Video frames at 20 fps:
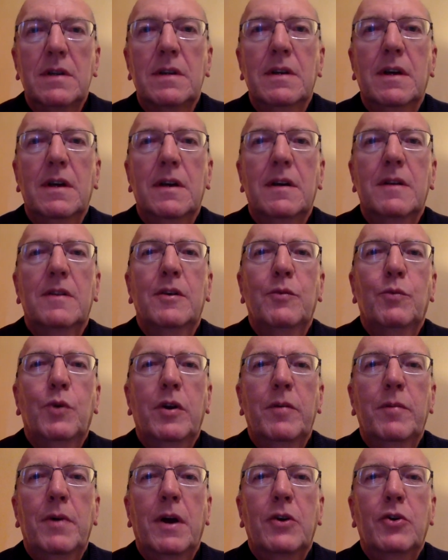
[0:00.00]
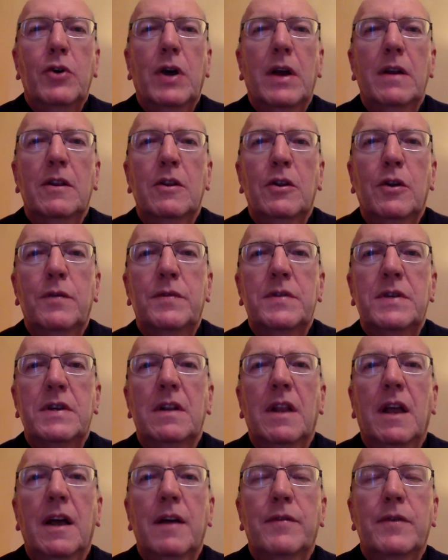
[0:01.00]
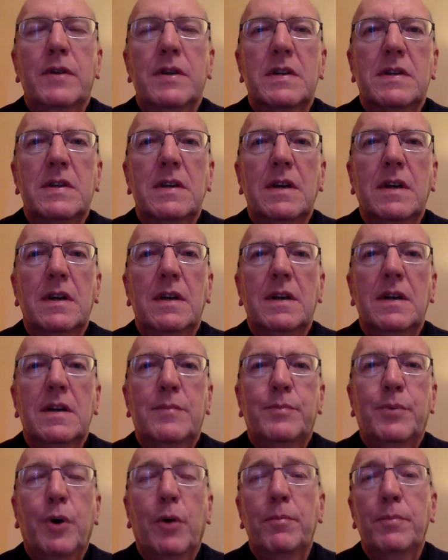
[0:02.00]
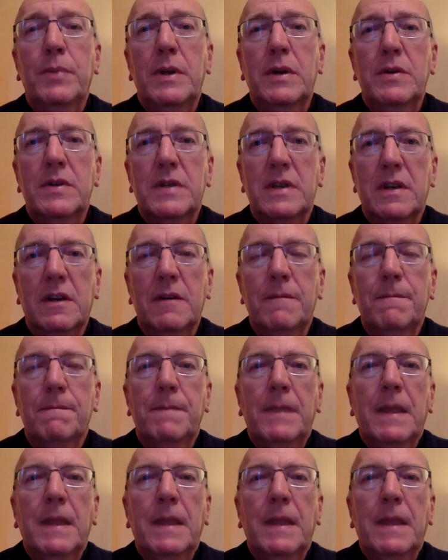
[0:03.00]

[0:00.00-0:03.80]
that one of my great loves in life is pop music.